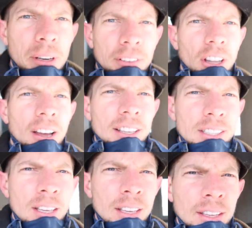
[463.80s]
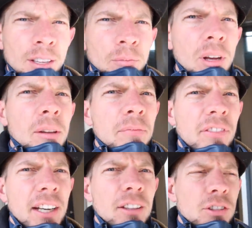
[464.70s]
bit of a loss, but
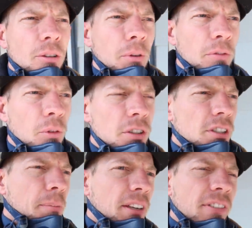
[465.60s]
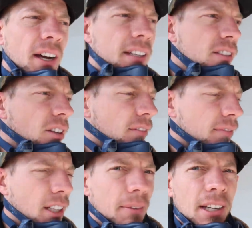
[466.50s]
finding those hardwood floors was a big find. So
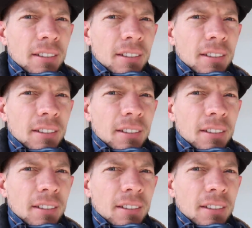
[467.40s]
there we